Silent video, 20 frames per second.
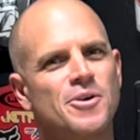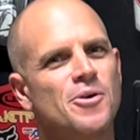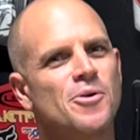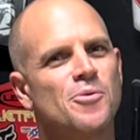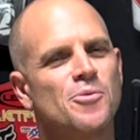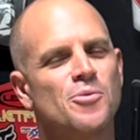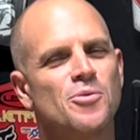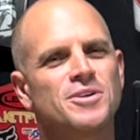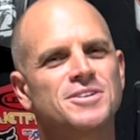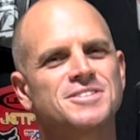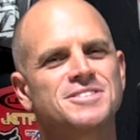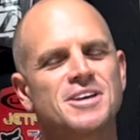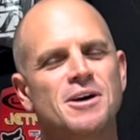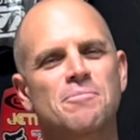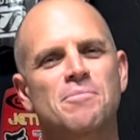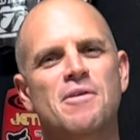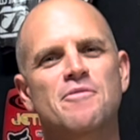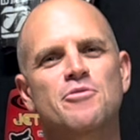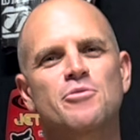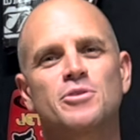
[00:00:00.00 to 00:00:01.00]
What's up
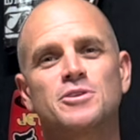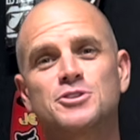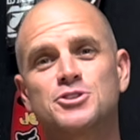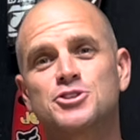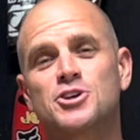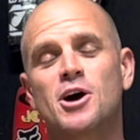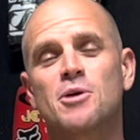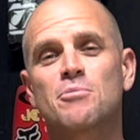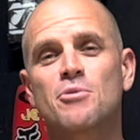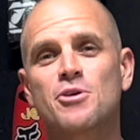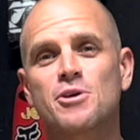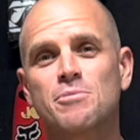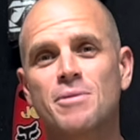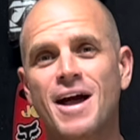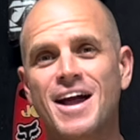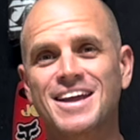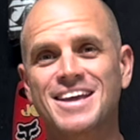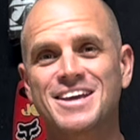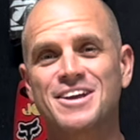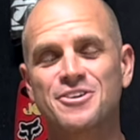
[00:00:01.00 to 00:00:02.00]
everyone? Shaun Murray
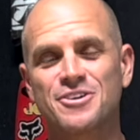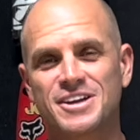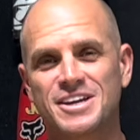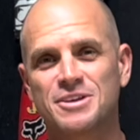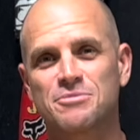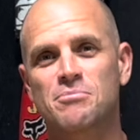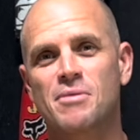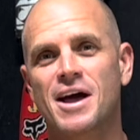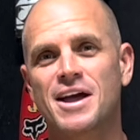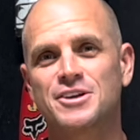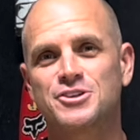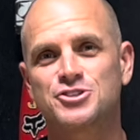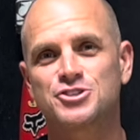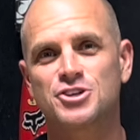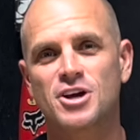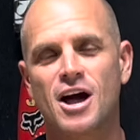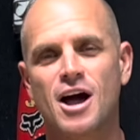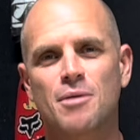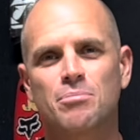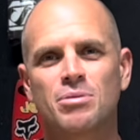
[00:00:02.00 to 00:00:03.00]
back here in my
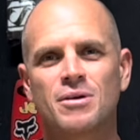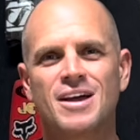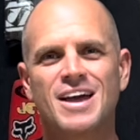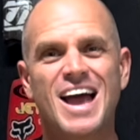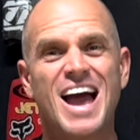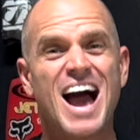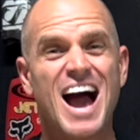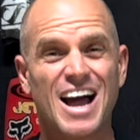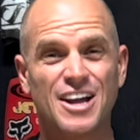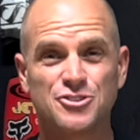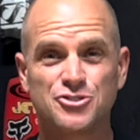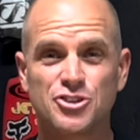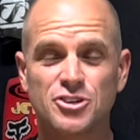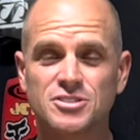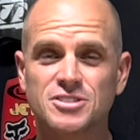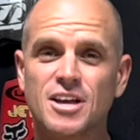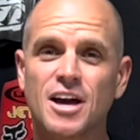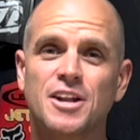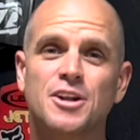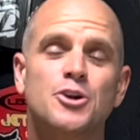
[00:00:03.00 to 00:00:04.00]
shop. I just
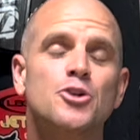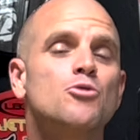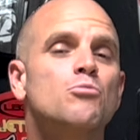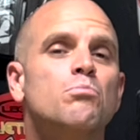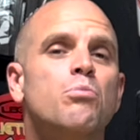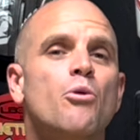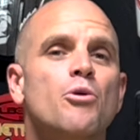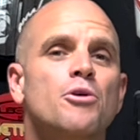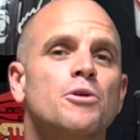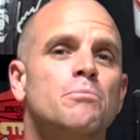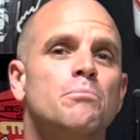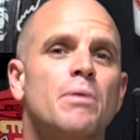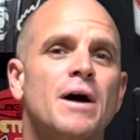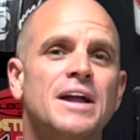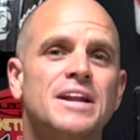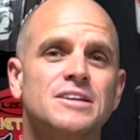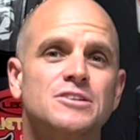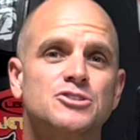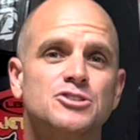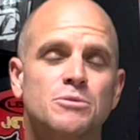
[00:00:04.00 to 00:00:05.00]
got a new board and
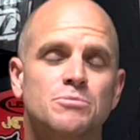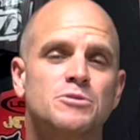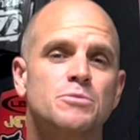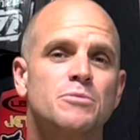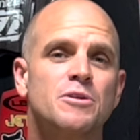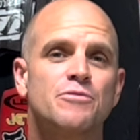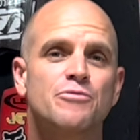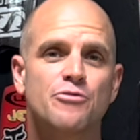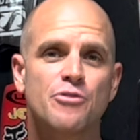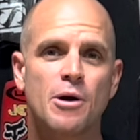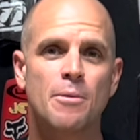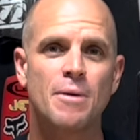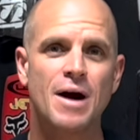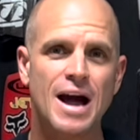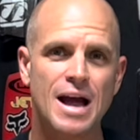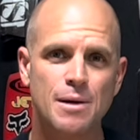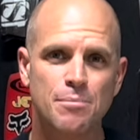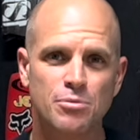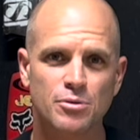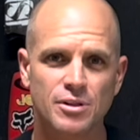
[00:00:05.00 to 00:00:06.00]
binding shipped to me from
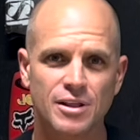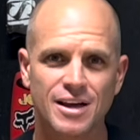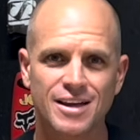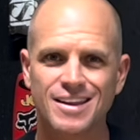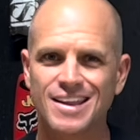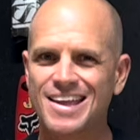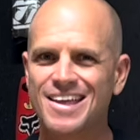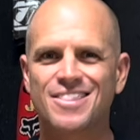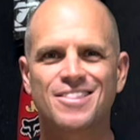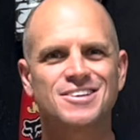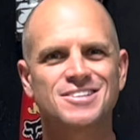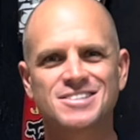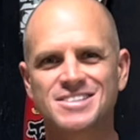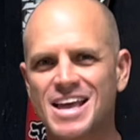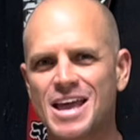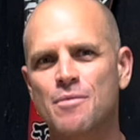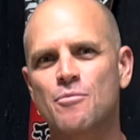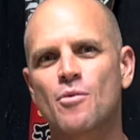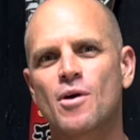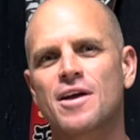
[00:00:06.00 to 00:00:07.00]
Hyperlite. In the
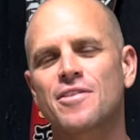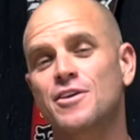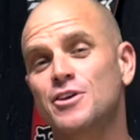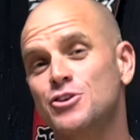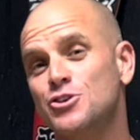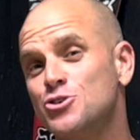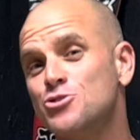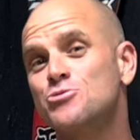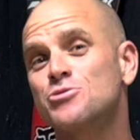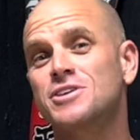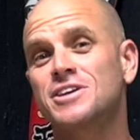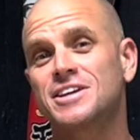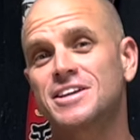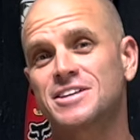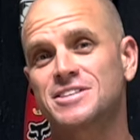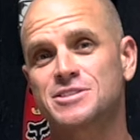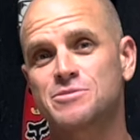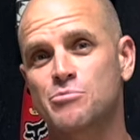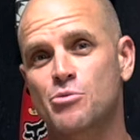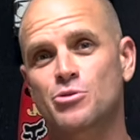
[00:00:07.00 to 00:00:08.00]
same way that you can get
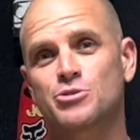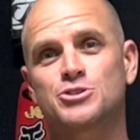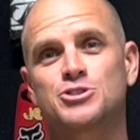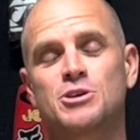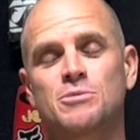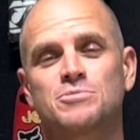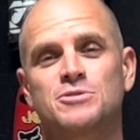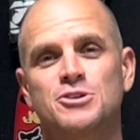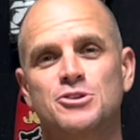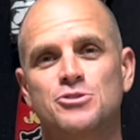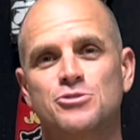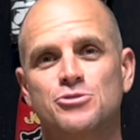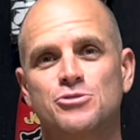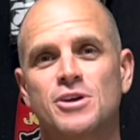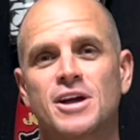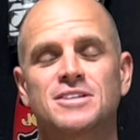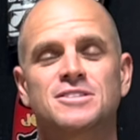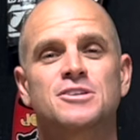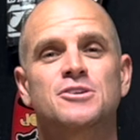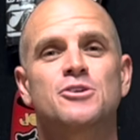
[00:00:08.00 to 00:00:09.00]
some boards shipped to you, you
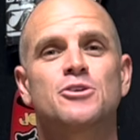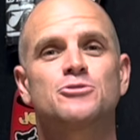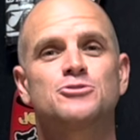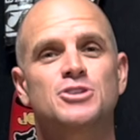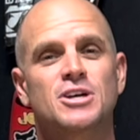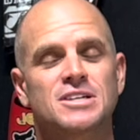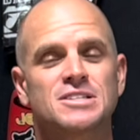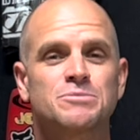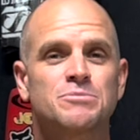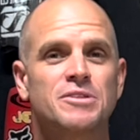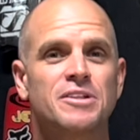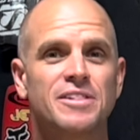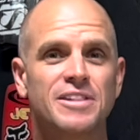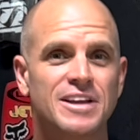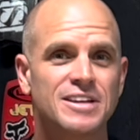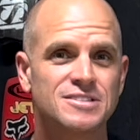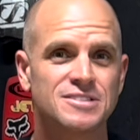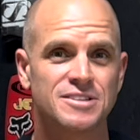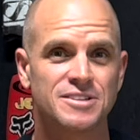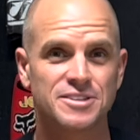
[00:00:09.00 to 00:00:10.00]
guys can go check some of the
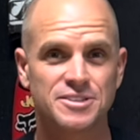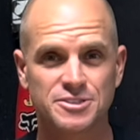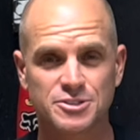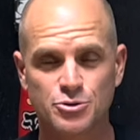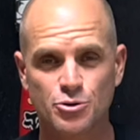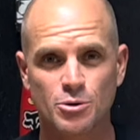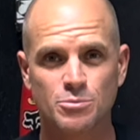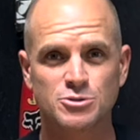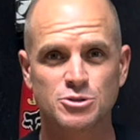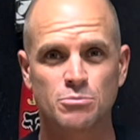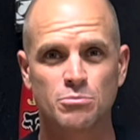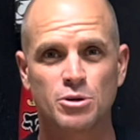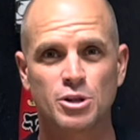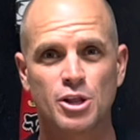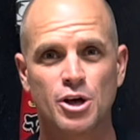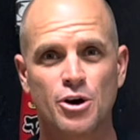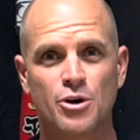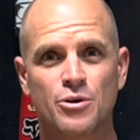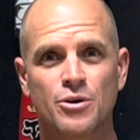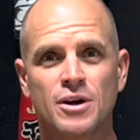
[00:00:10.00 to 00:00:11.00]
links in the description
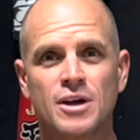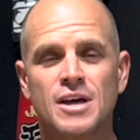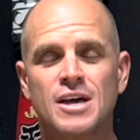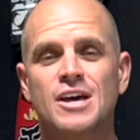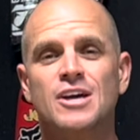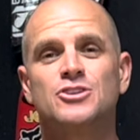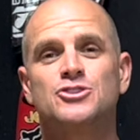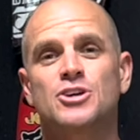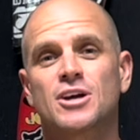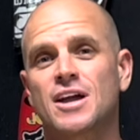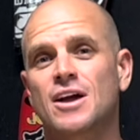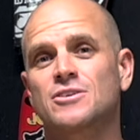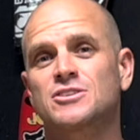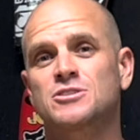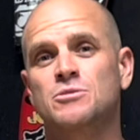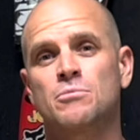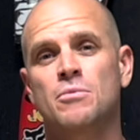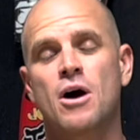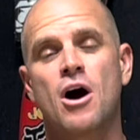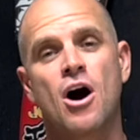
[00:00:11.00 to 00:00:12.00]
below. Check out
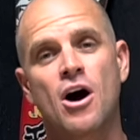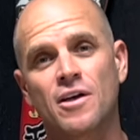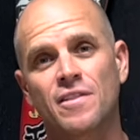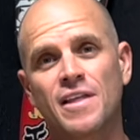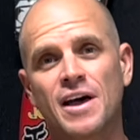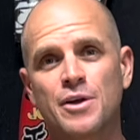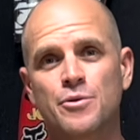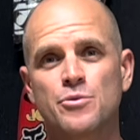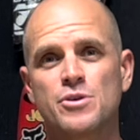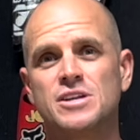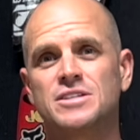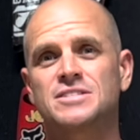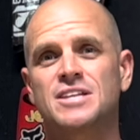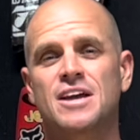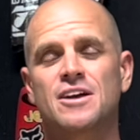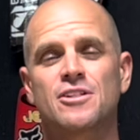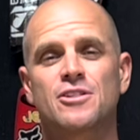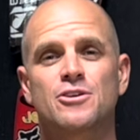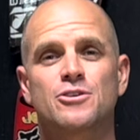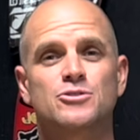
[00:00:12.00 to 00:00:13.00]
some online
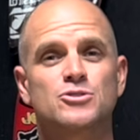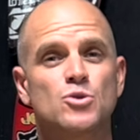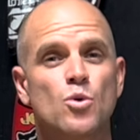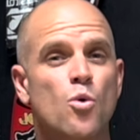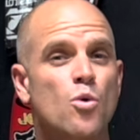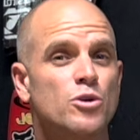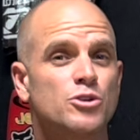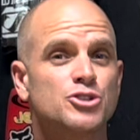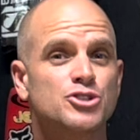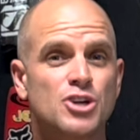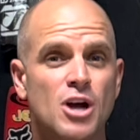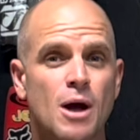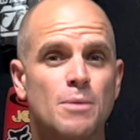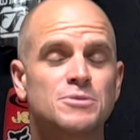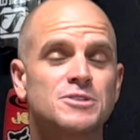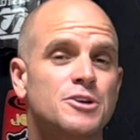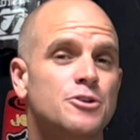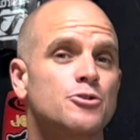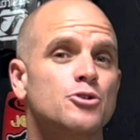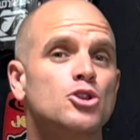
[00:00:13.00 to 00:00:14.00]
retailers or shops
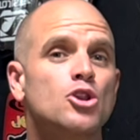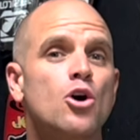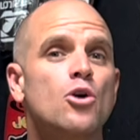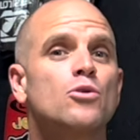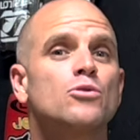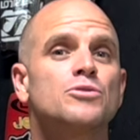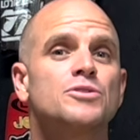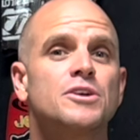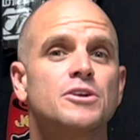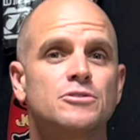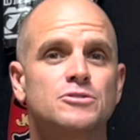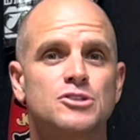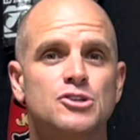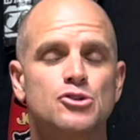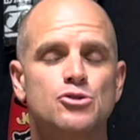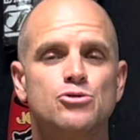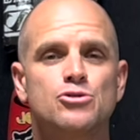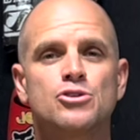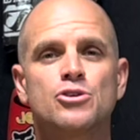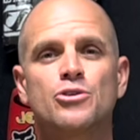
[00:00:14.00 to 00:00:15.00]
that are local near to you.
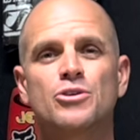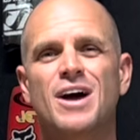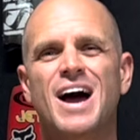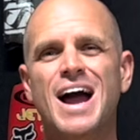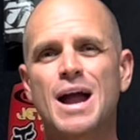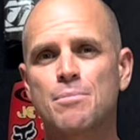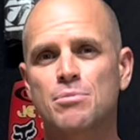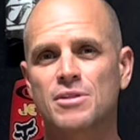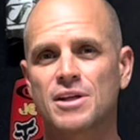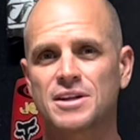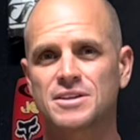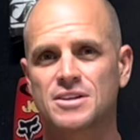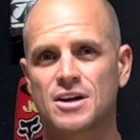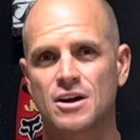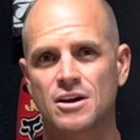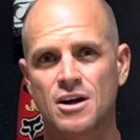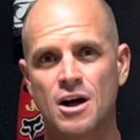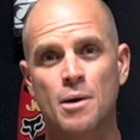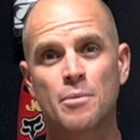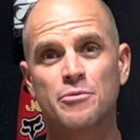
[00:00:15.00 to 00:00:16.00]
You can go to
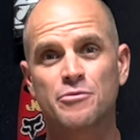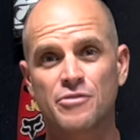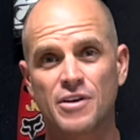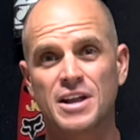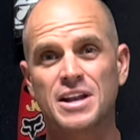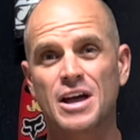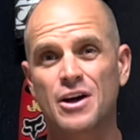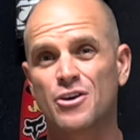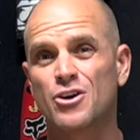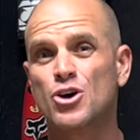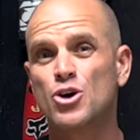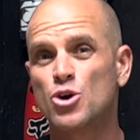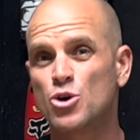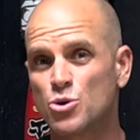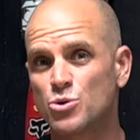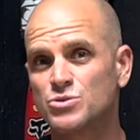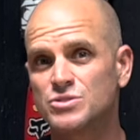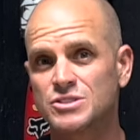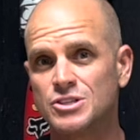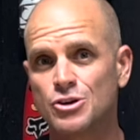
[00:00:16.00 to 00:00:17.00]
hyperlite.com and find out
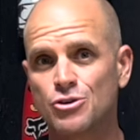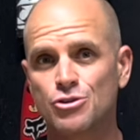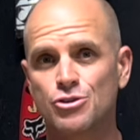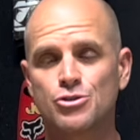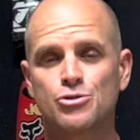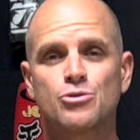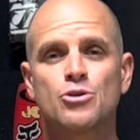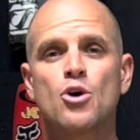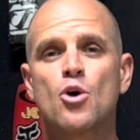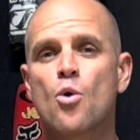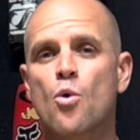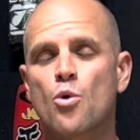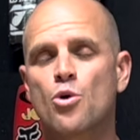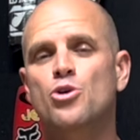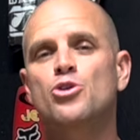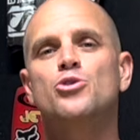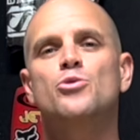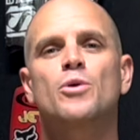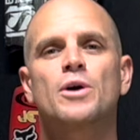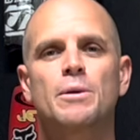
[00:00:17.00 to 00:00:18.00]
who's near you or who
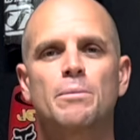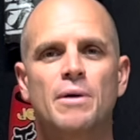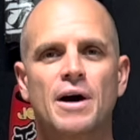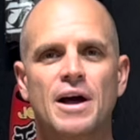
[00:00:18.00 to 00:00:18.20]
you want to buy